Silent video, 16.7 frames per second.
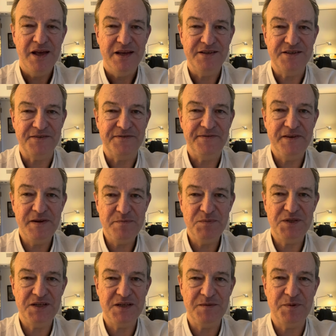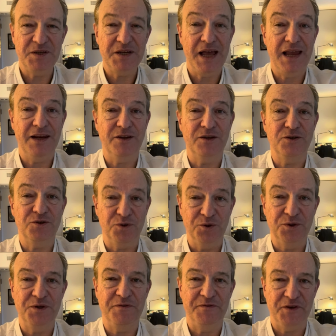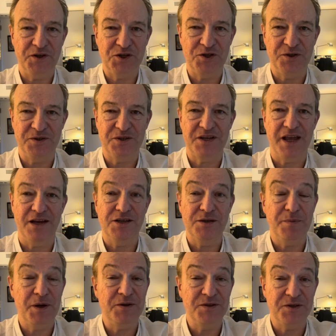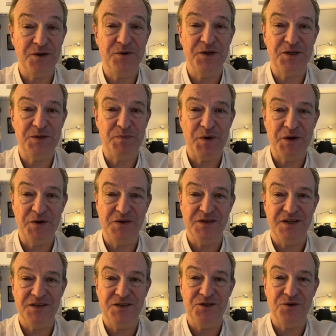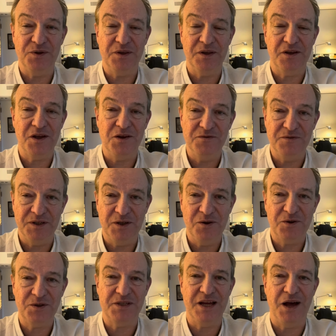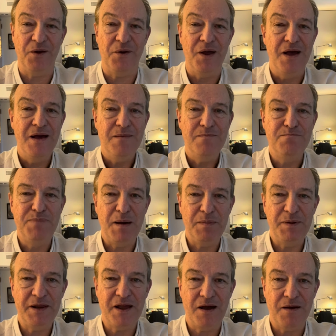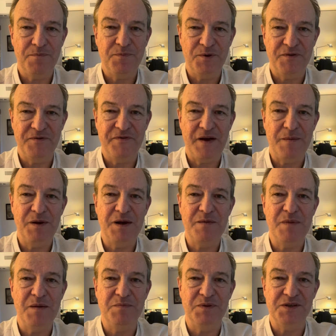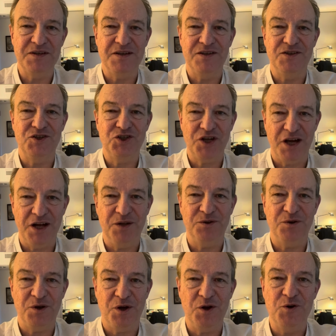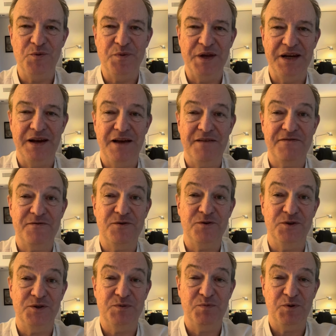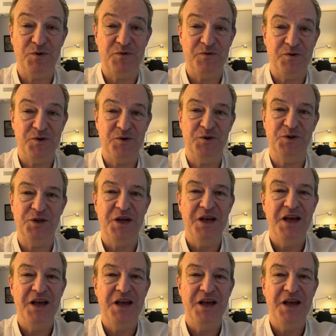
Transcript: is a flimsy but elegant autofictional sketch about his own experiences during the COVID lockdown, bubbling up with family members in his childhood home in La France Profonde.